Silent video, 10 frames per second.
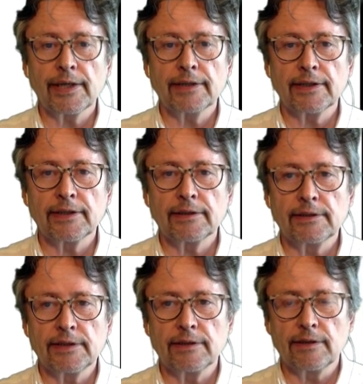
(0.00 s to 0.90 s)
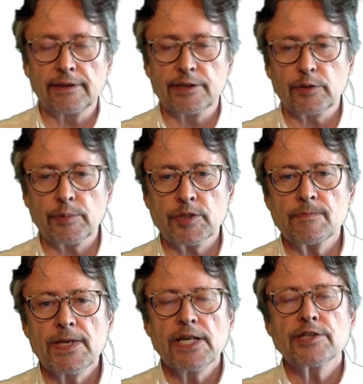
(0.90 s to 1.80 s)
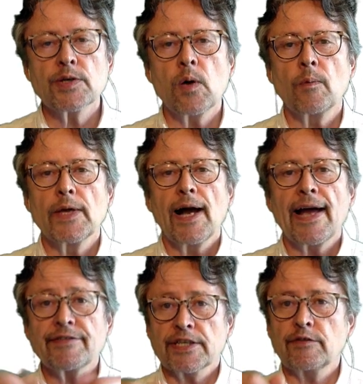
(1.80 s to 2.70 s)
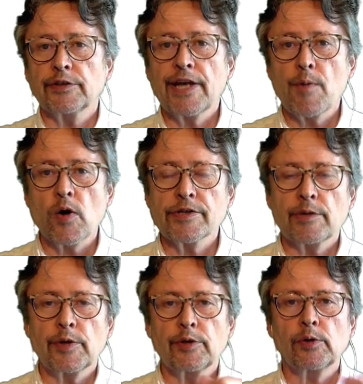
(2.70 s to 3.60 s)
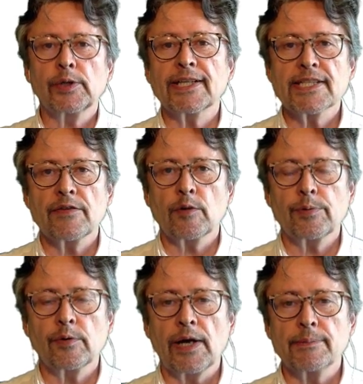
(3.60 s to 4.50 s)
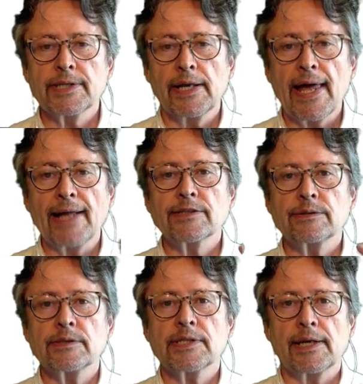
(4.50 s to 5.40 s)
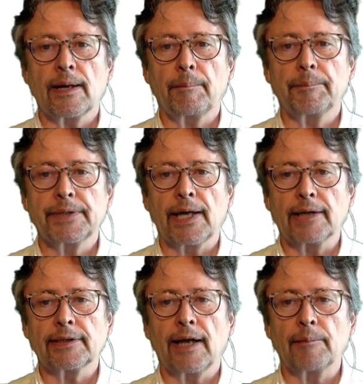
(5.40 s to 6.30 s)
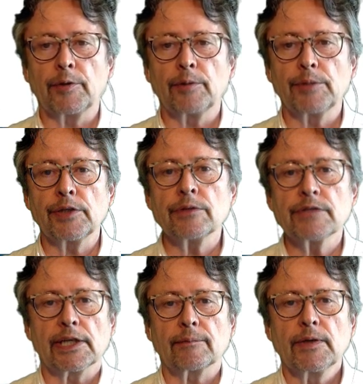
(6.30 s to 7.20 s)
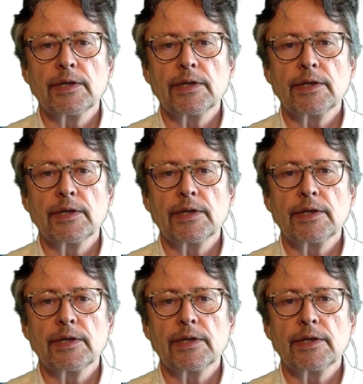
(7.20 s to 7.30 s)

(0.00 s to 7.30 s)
at the description. So I have several demos, and we're going to look at several programs, and that's the setup that I'm going to be using.